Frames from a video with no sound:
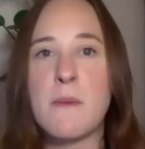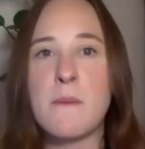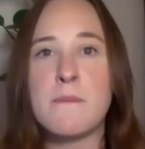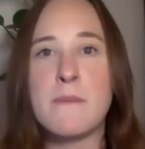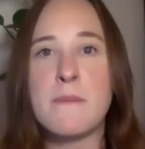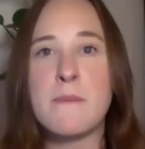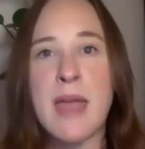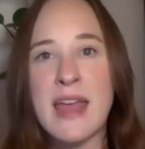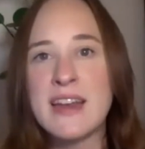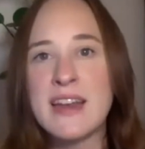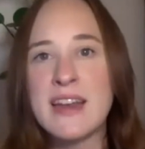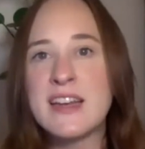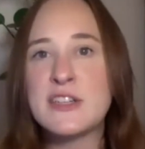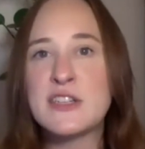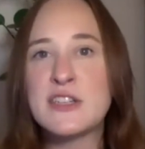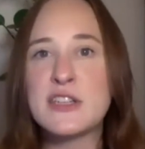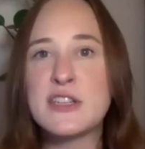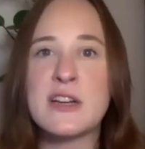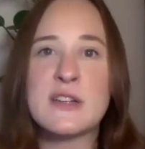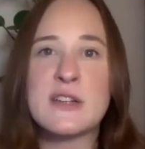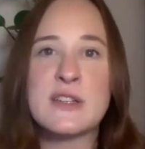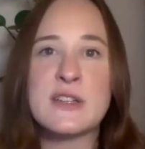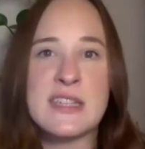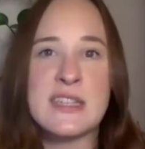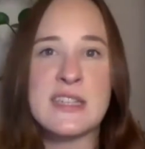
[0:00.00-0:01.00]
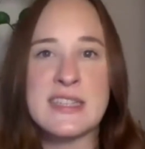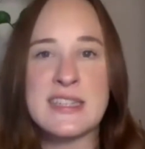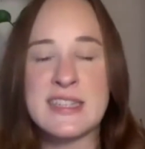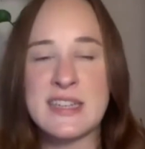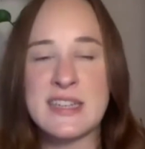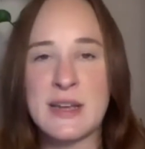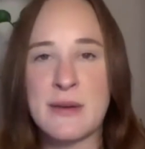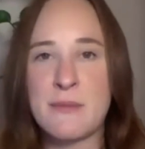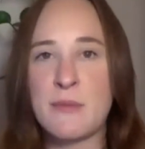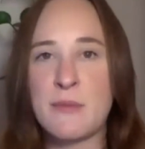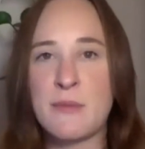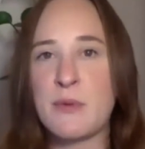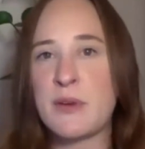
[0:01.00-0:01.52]
manage their
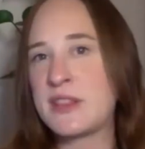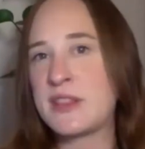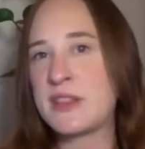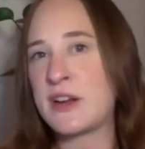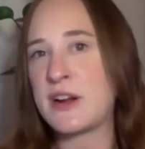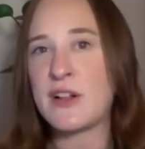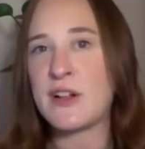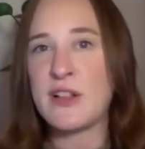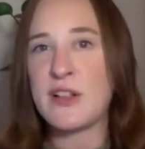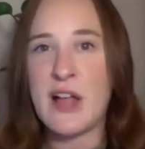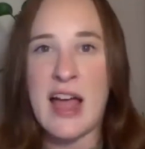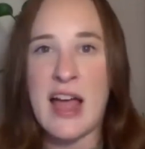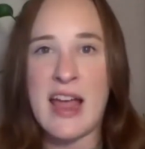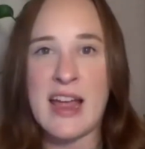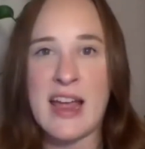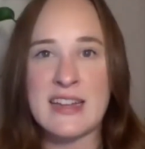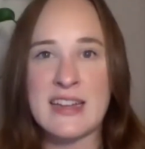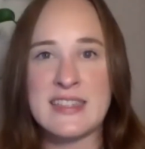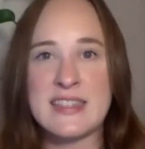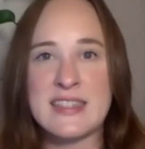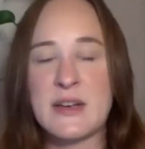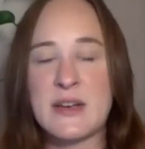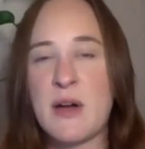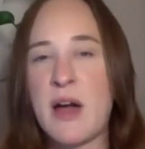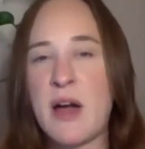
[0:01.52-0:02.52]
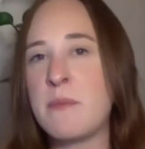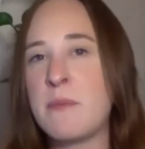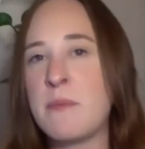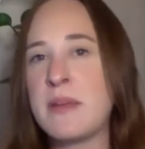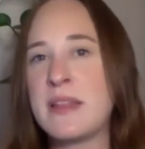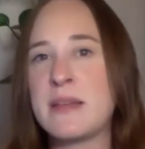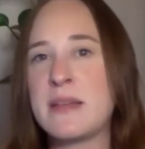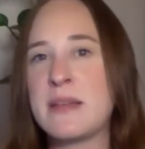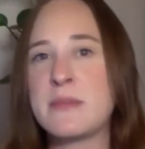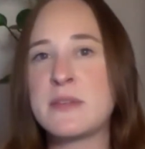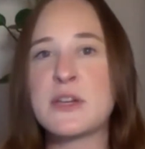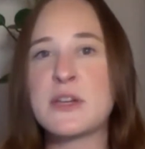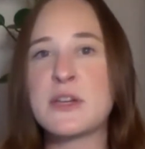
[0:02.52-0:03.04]
system with their clients. So helping
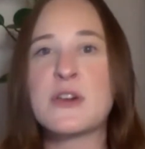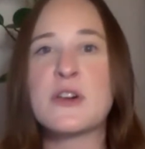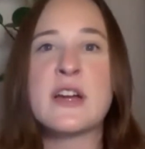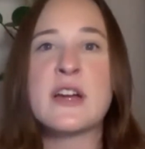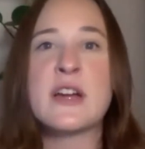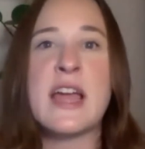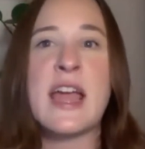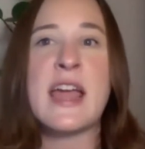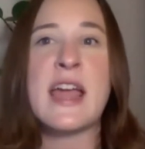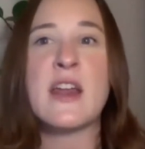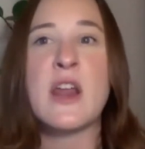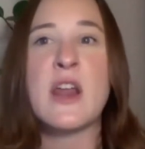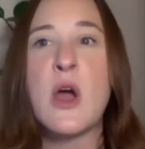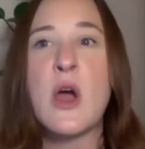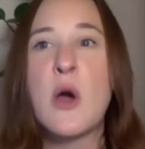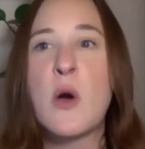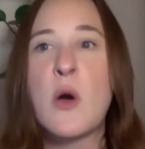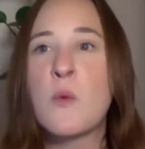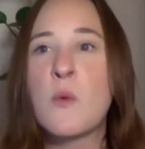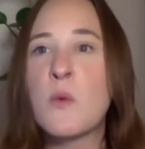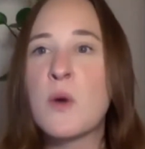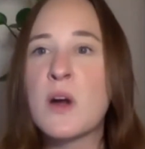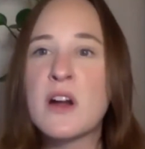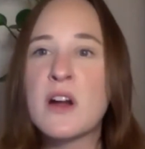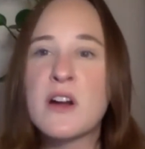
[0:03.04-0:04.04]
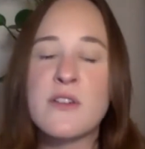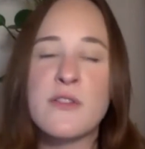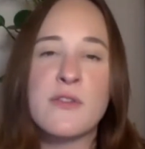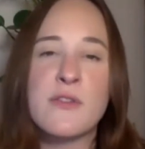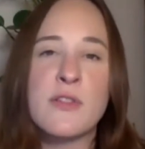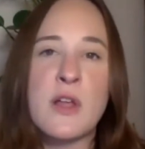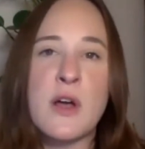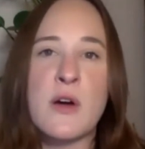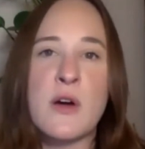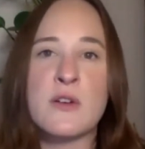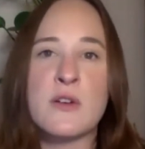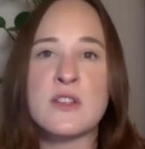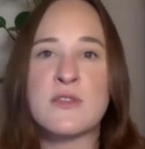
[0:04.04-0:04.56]
them to create
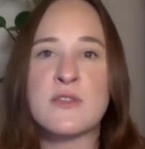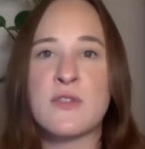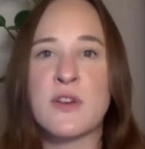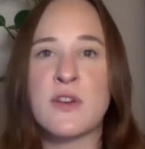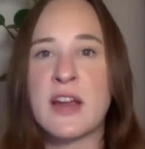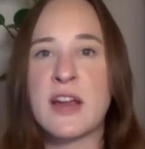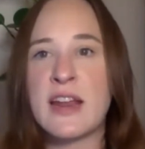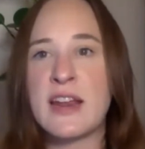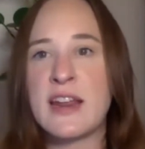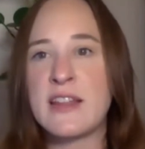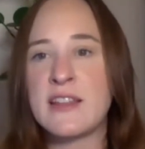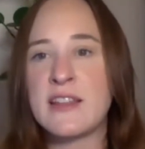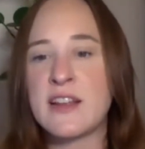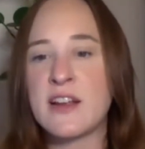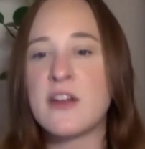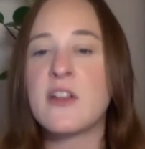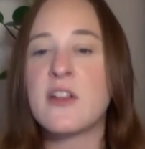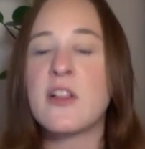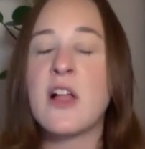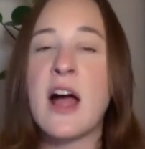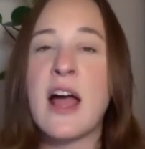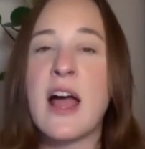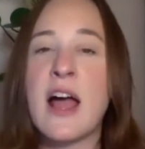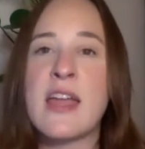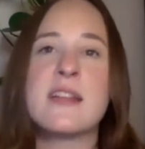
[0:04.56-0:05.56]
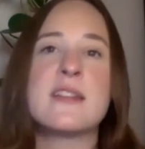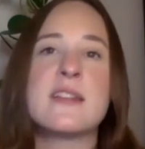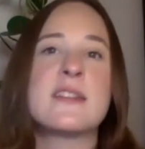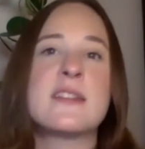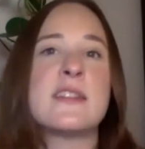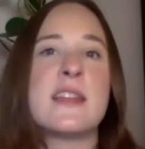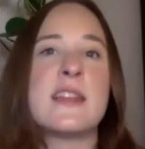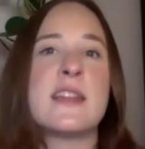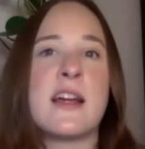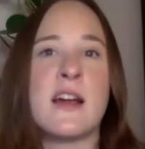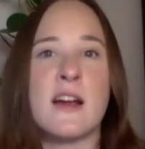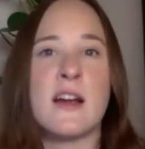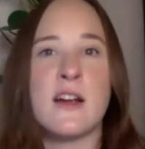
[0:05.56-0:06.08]
workflows for getting their clients
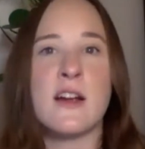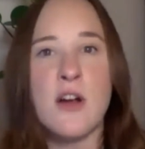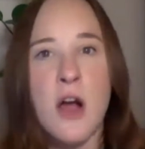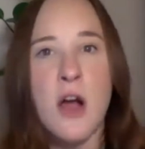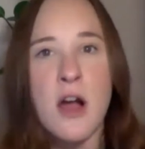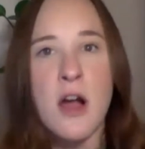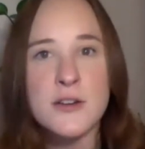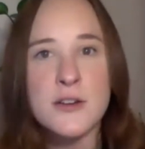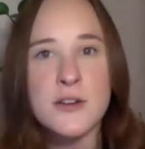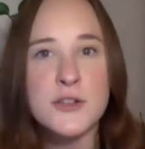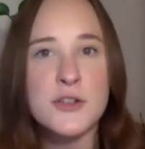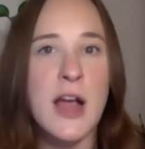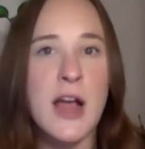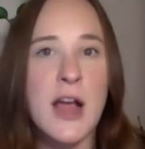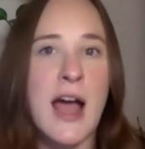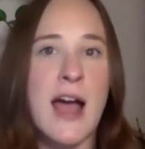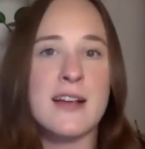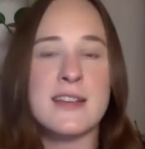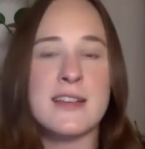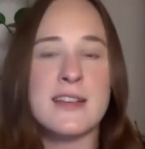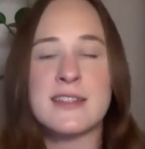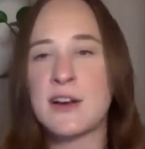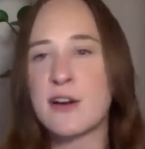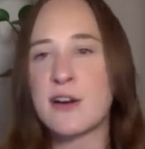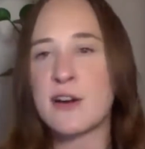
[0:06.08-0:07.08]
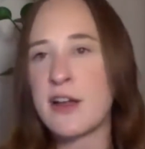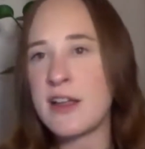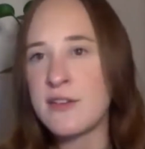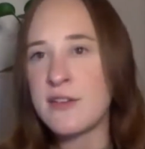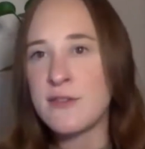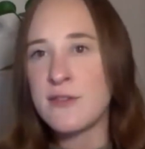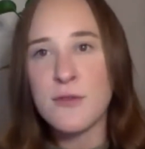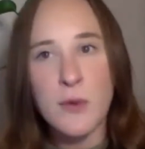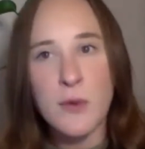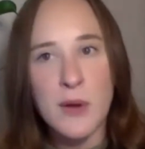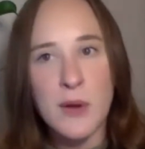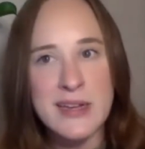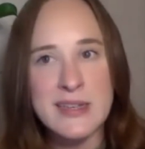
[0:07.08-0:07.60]
their contracts, their
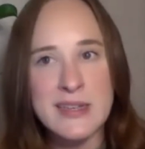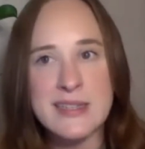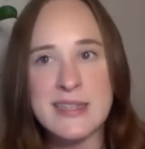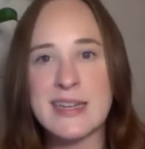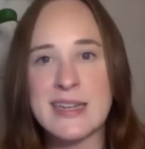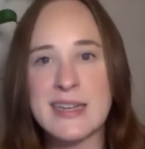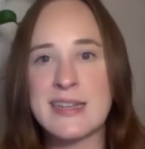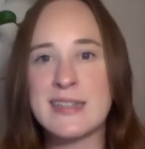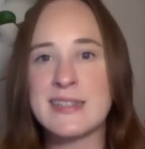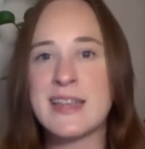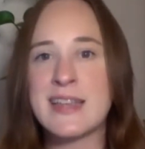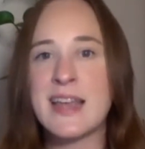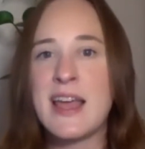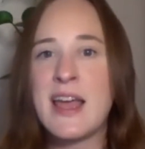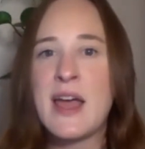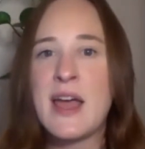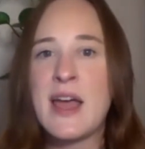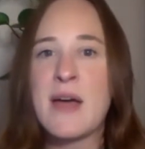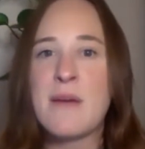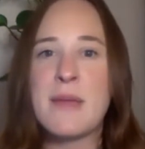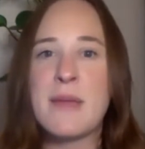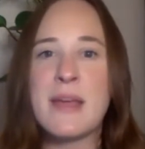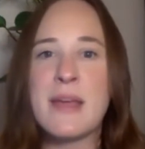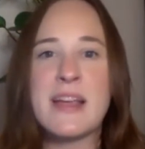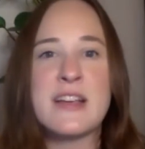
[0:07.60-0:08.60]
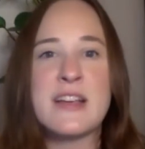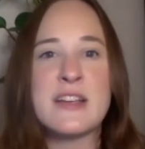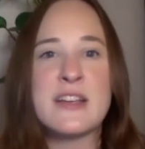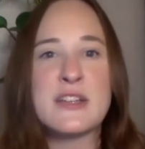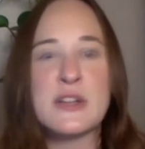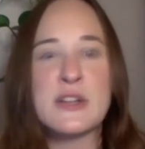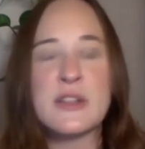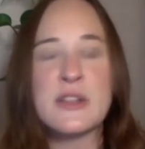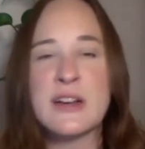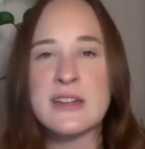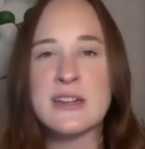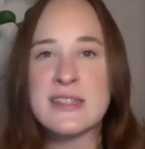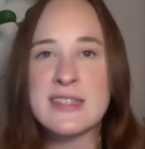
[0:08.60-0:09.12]
invoices, making
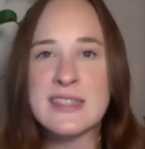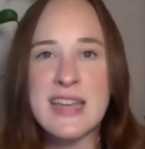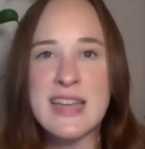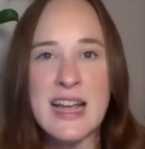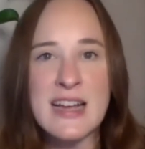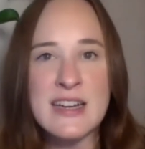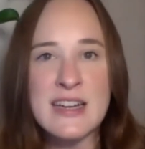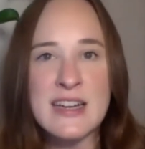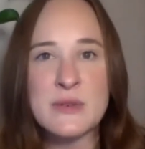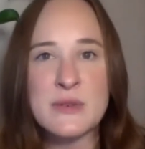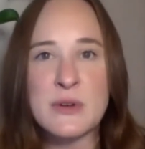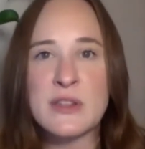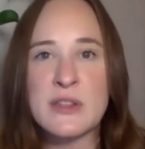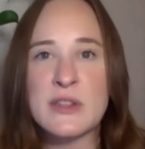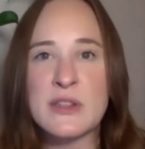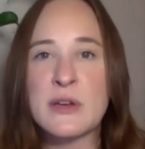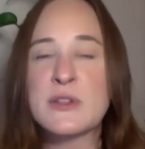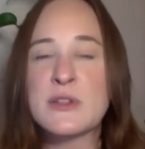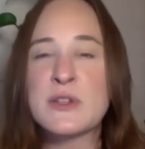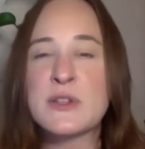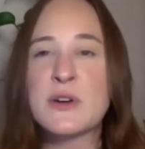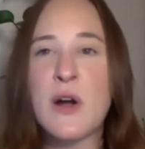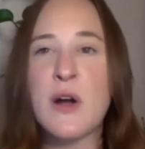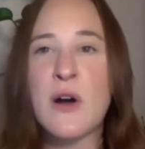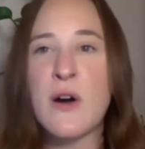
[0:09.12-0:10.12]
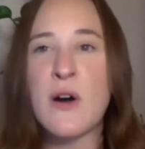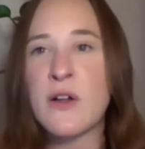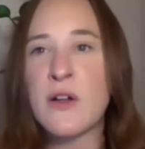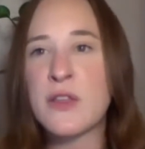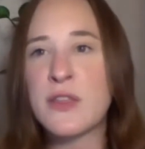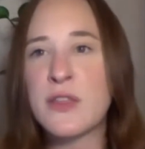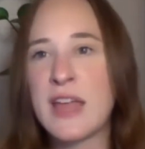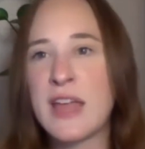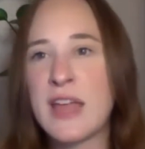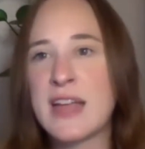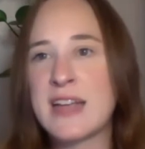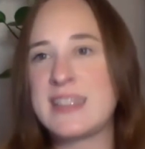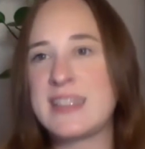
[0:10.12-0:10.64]
sure they're scheduled. Those are all
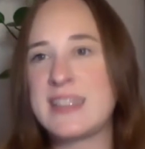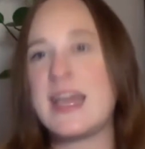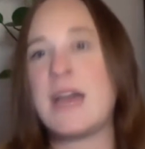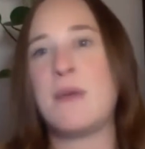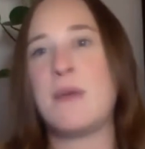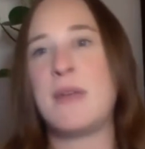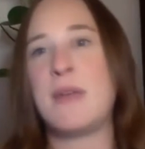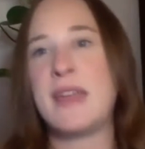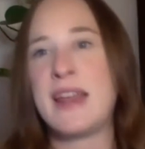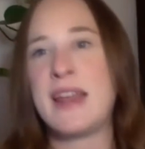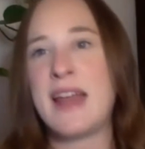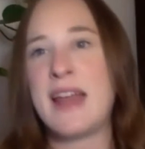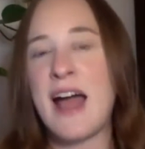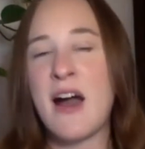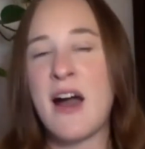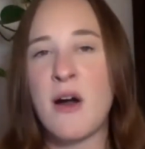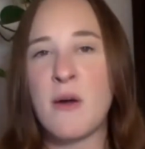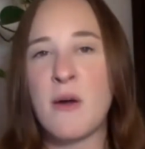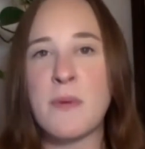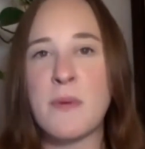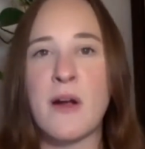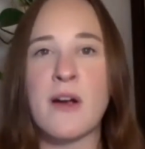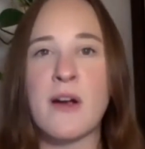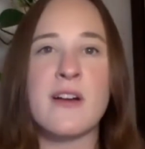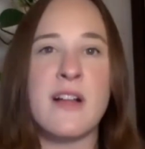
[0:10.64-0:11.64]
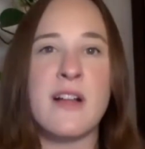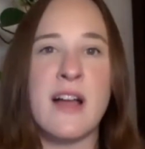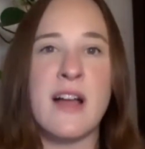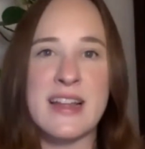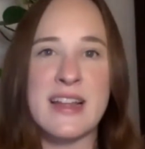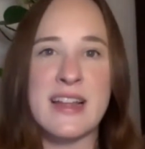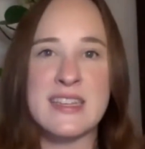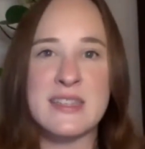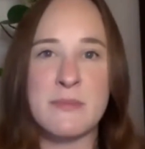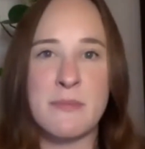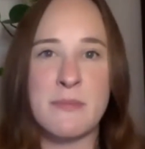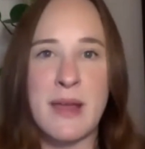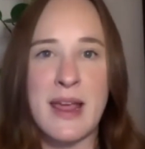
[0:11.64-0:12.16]
things that we can help our
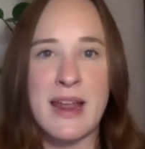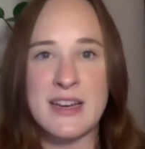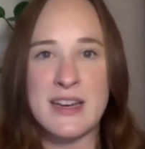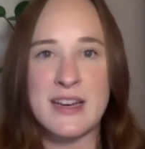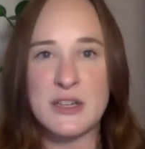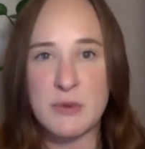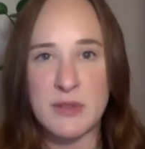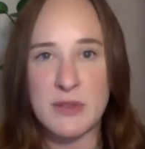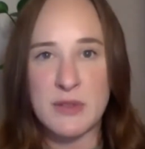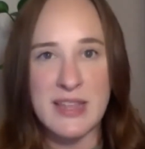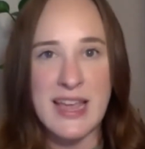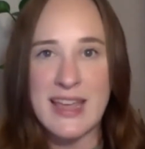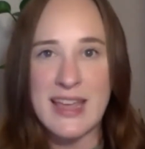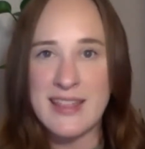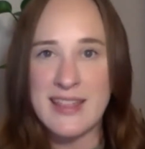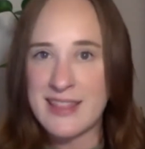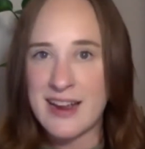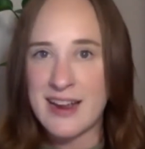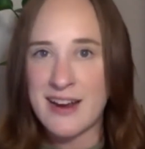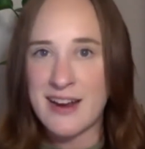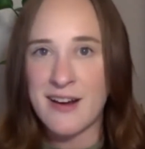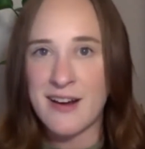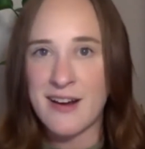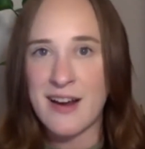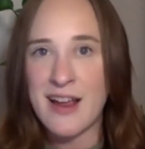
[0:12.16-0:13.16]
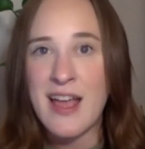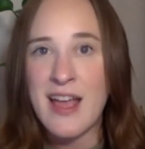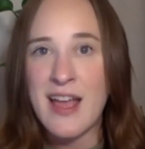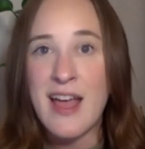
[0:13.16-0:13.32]
clients manage within their